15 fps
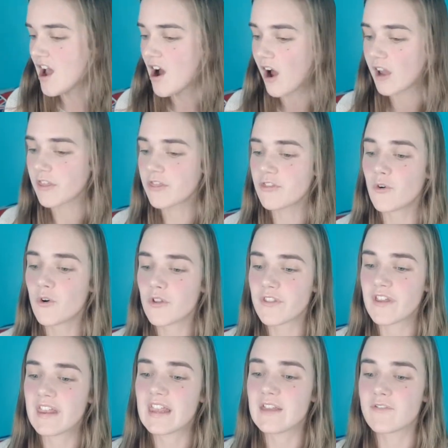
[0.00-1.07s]
I thought
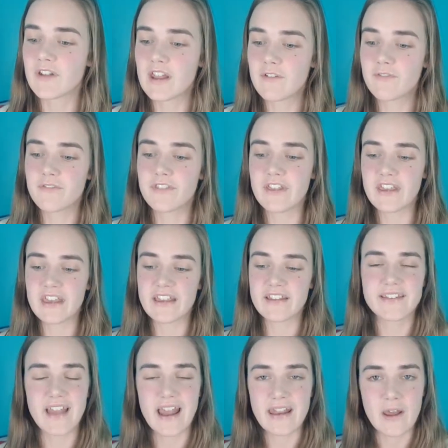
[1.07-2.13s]
that even if the
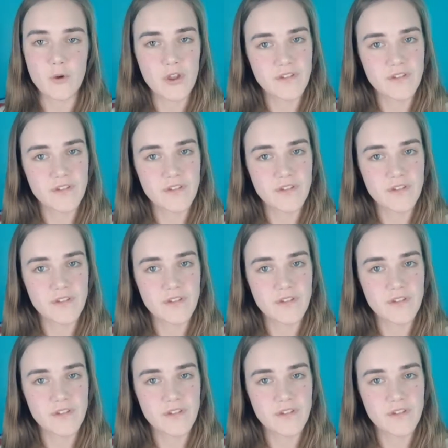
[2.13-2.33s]
standout